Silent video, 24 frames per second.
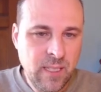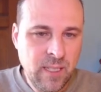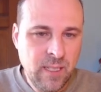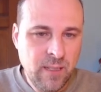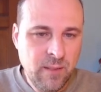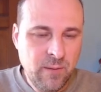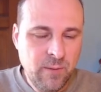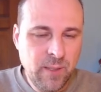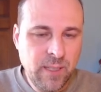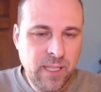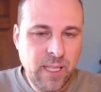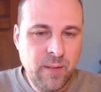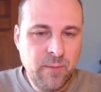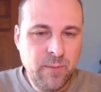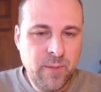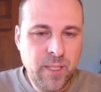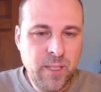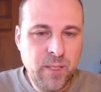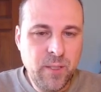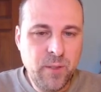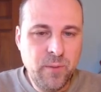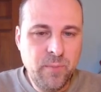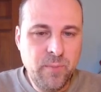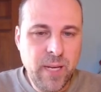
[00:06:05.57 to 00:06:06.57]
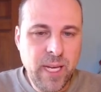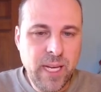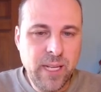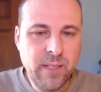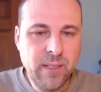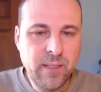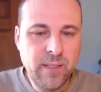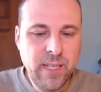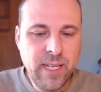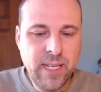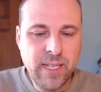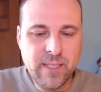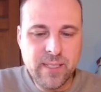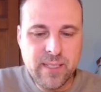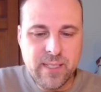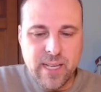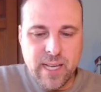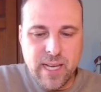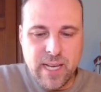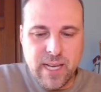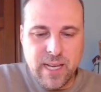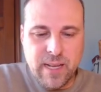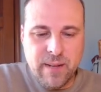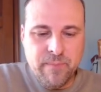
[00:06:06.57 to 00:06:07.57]
What can we do better next
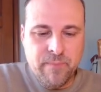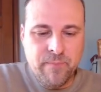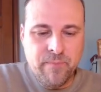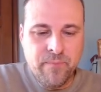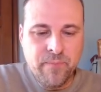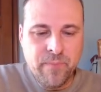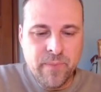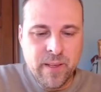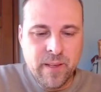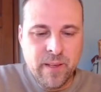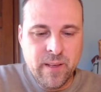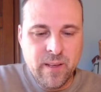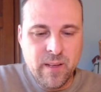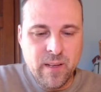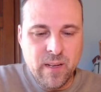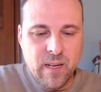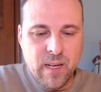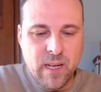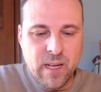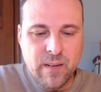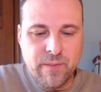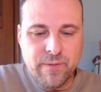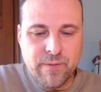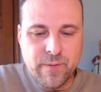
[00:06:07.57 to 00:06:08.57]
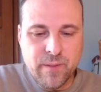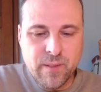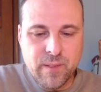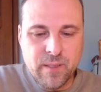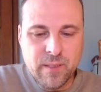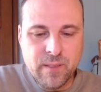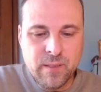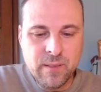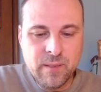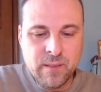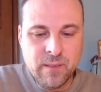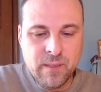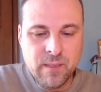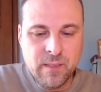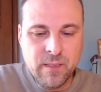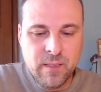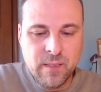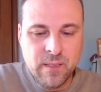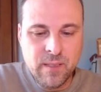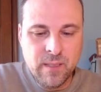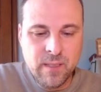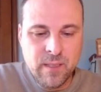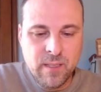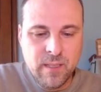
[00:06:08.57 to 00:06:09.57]
time? Offer
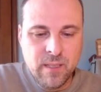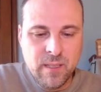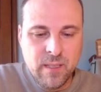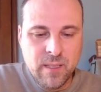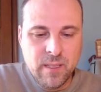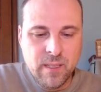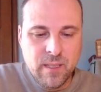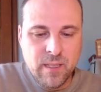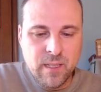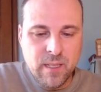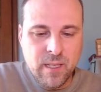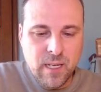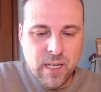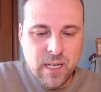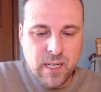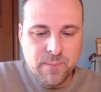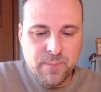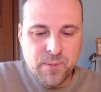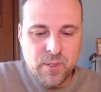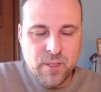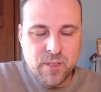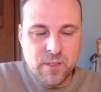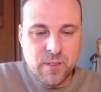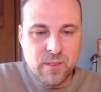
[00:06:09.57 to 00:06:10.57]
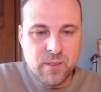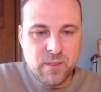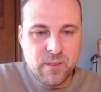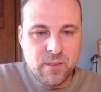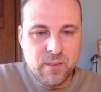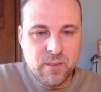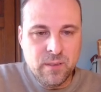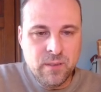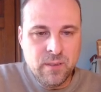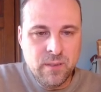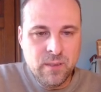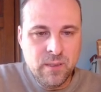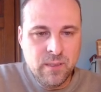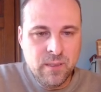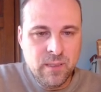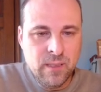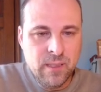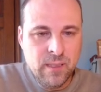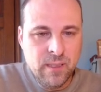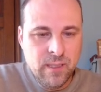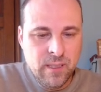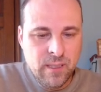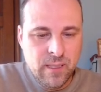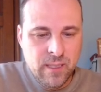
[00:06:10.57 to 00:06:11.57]
optional
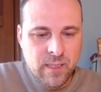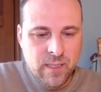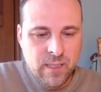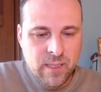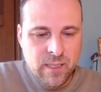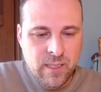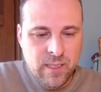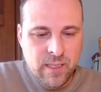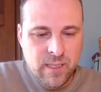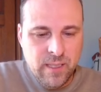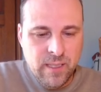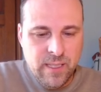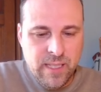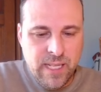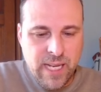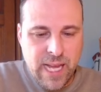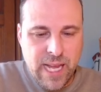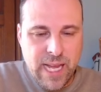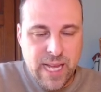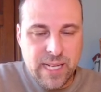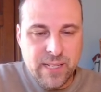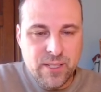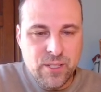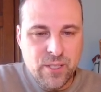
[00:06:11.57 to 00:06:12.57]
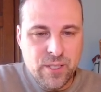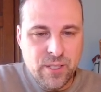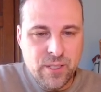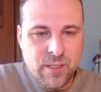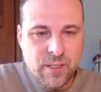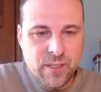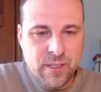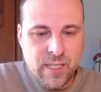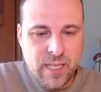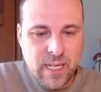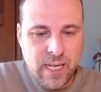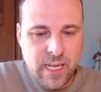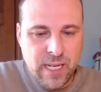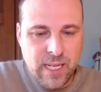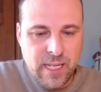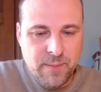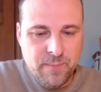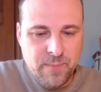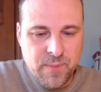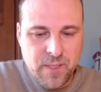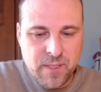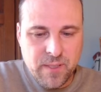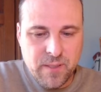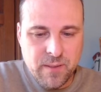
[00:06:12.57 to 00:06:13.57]
dash
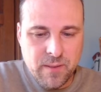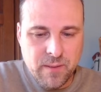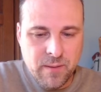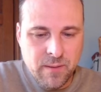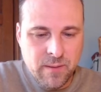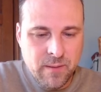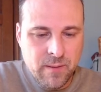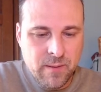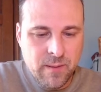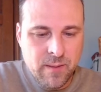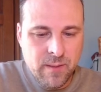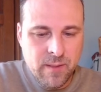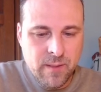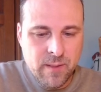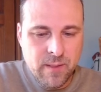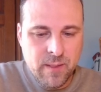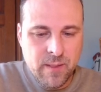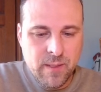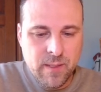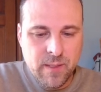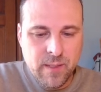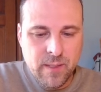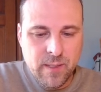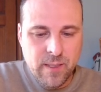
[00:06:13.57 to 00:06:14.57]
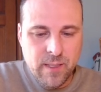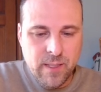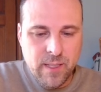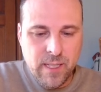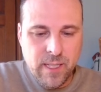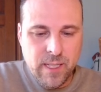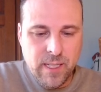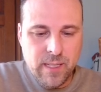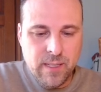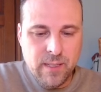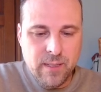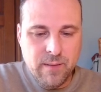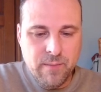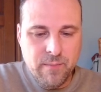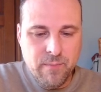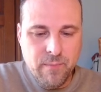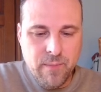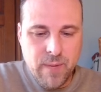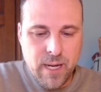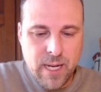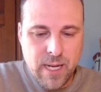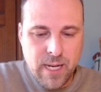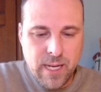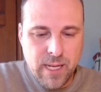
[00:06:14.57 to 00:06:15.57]
types in
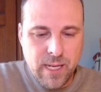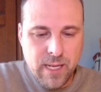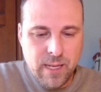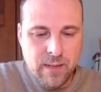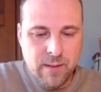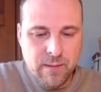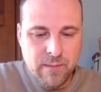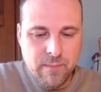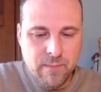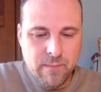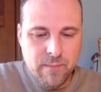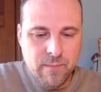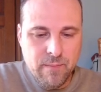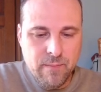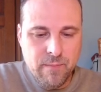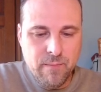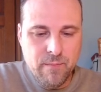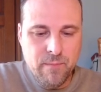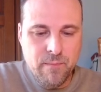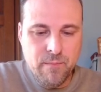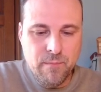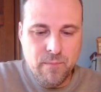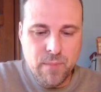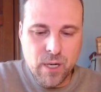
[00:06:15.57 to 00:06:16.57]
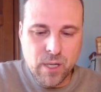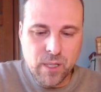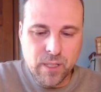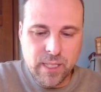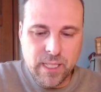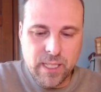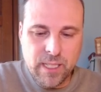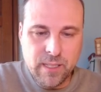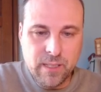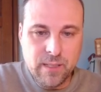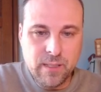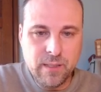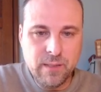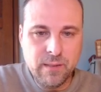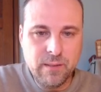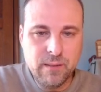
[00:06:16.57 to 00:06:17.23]
my market.